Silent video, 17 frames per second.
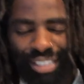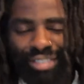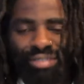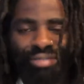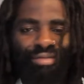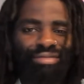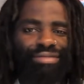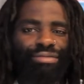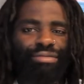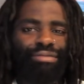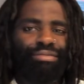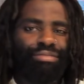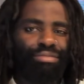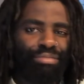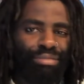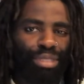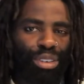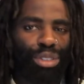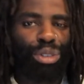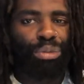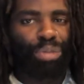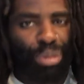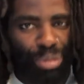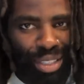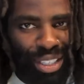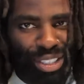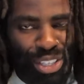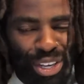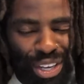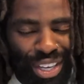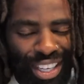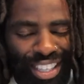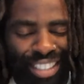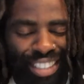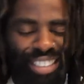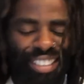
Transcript: Well, some people eat turkey.